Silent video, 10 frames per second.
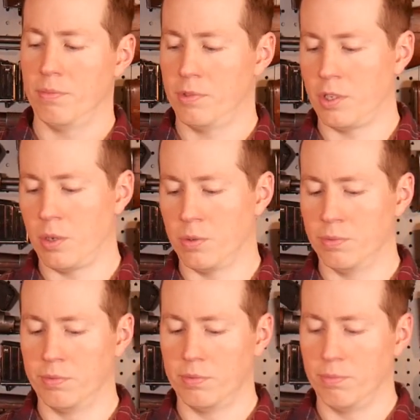
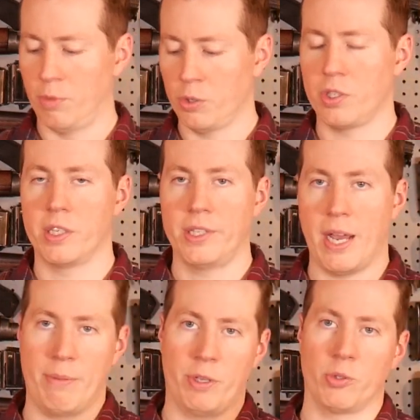So most of the
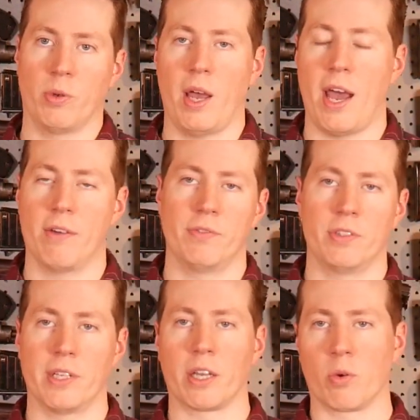time these will have
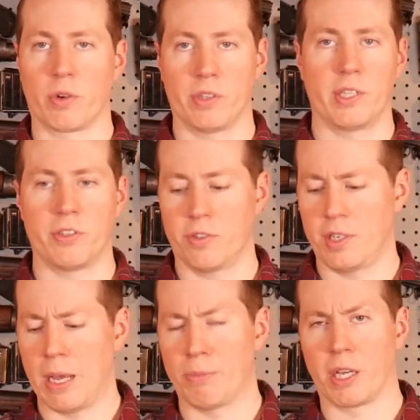just like an organization
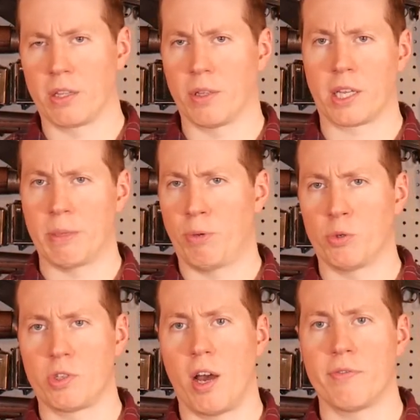stamp, like the
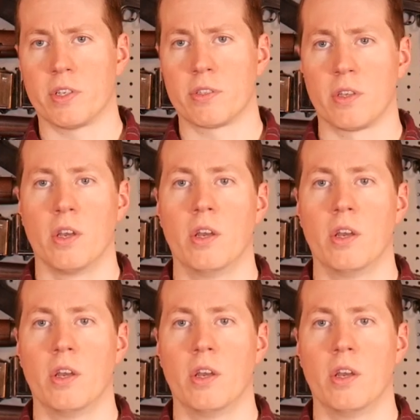post office.